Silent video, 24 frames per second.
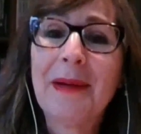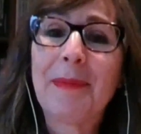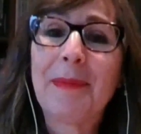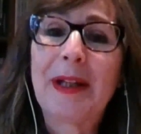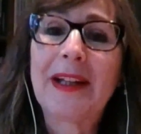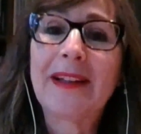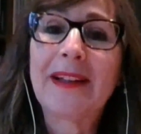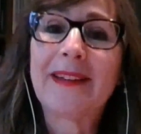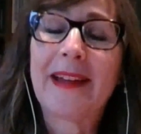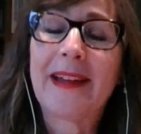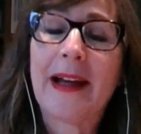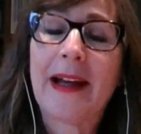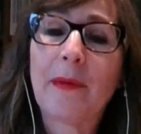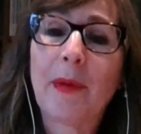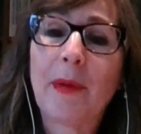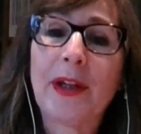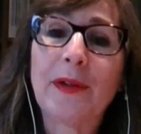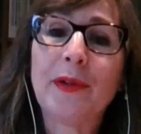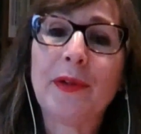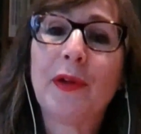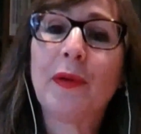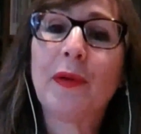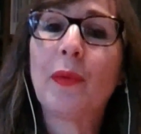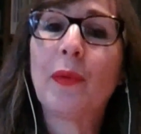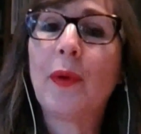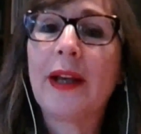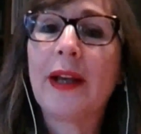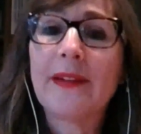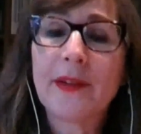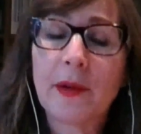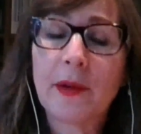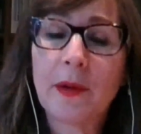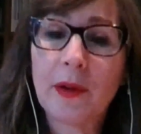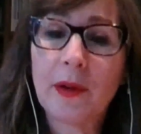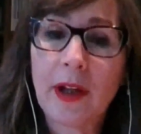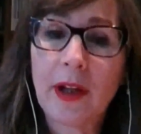because that way you don't
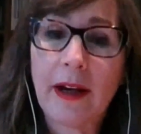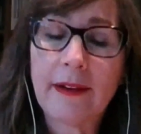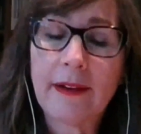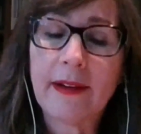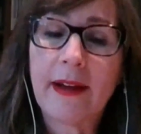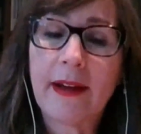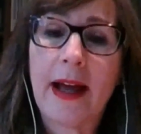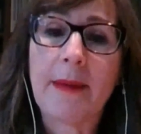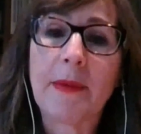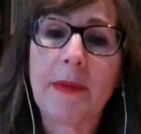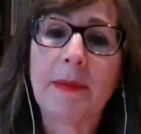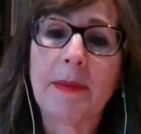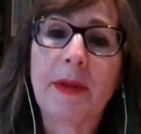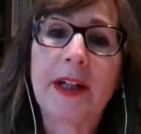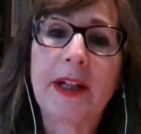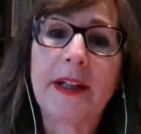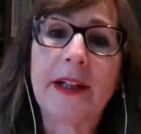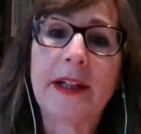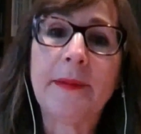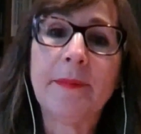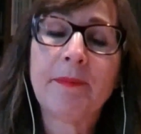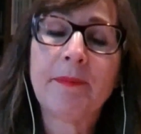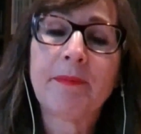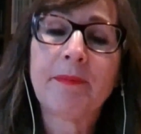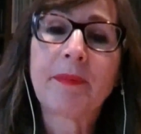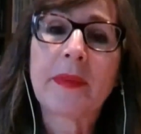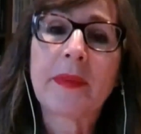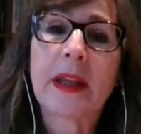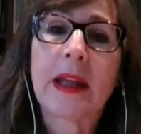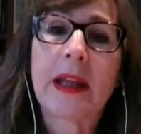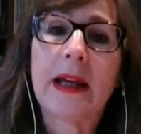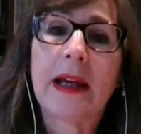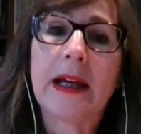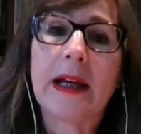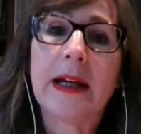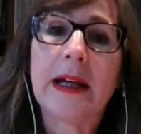waste a whole lot of time and money
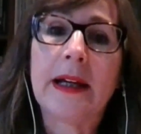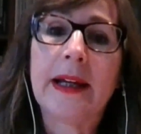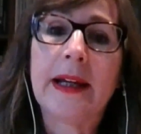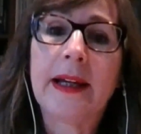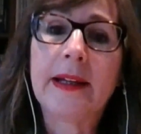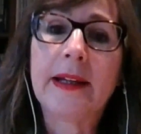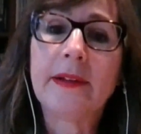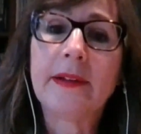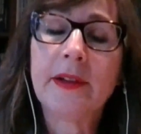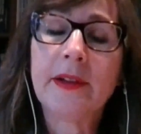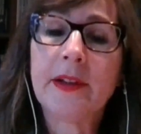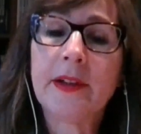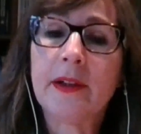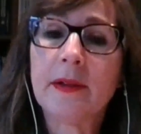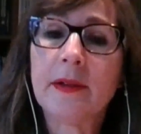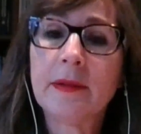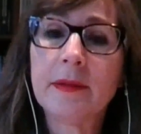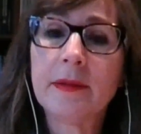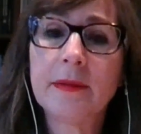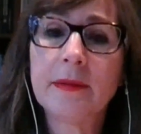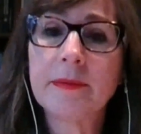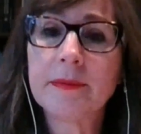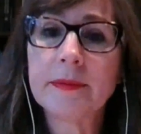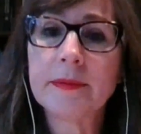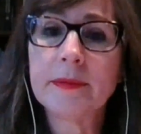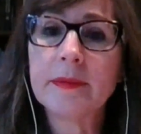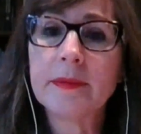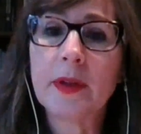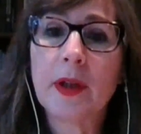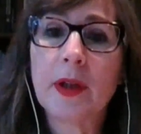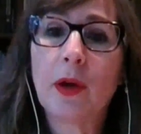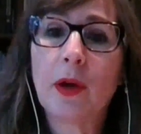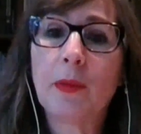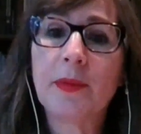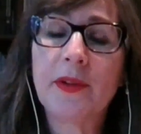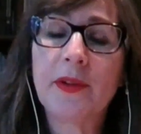and
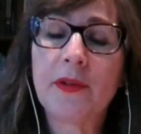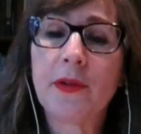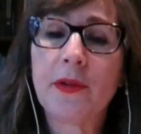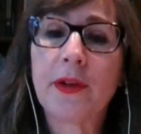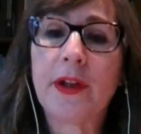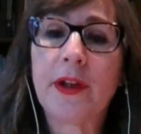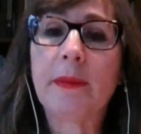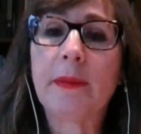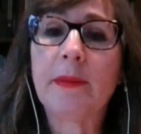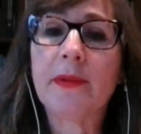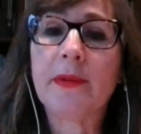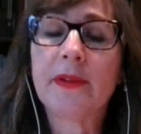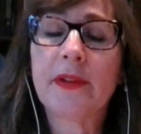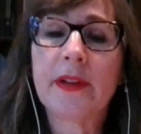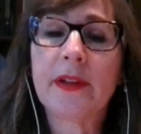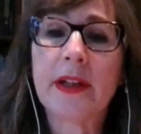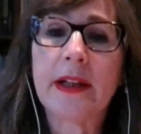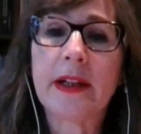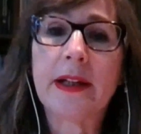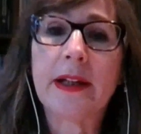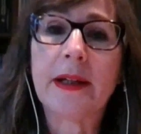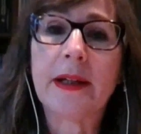hopes and dreams